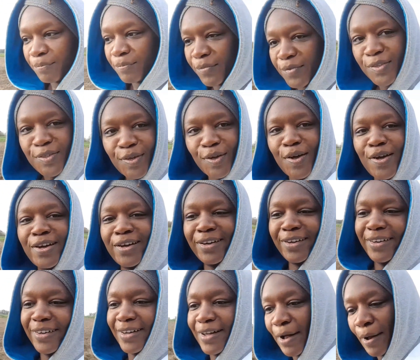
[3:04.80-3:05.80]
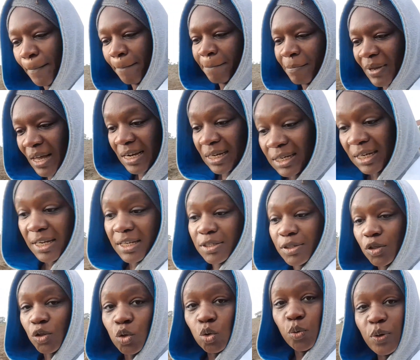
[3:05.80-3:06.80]
So at least
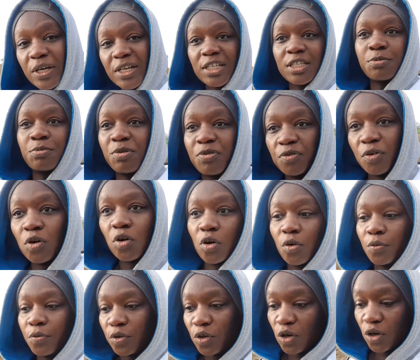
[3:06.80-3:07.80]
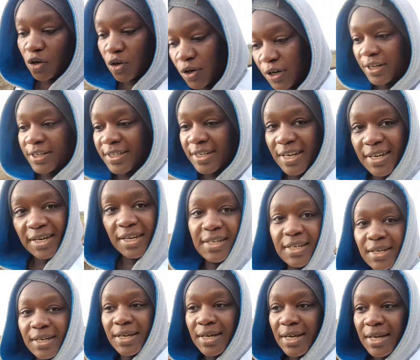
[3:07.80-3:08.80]
2 weeks before your intended